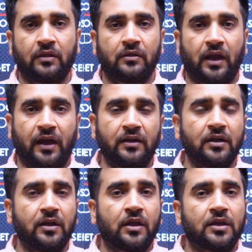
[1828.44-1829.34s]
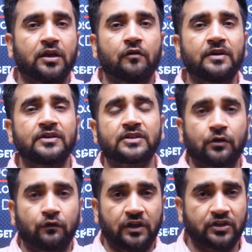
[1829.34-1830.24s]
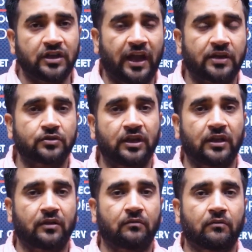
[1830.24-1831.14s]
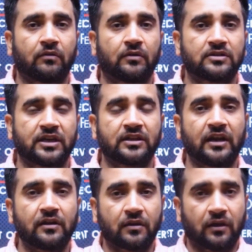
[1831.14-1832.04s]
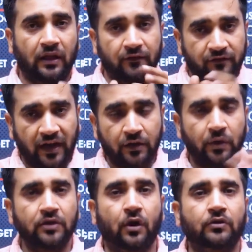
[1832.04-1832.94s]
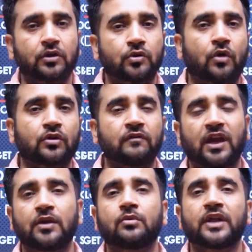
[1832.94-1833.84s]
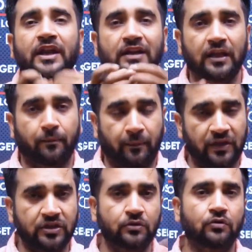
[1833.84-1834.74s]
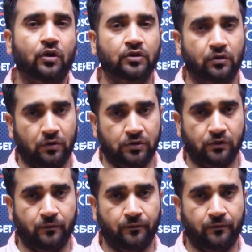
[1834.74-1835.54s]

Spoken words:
And government's innovation actually said that if we are doing doctor to doctor, we can do directly patient to doctor also.